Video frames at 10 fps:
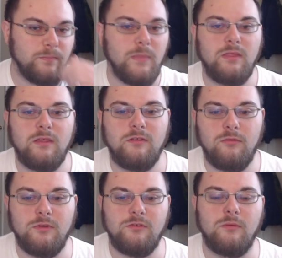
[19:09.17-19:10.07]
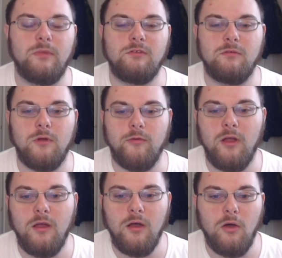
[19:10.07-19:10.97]
And this is when she'll mention Rover.
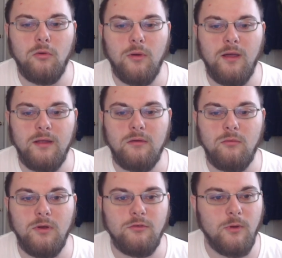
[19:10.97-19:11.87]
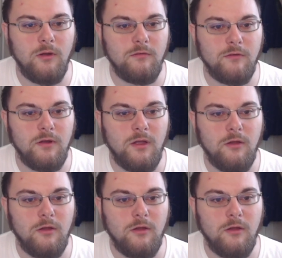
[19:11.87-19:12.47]
Oh right, where's Rover?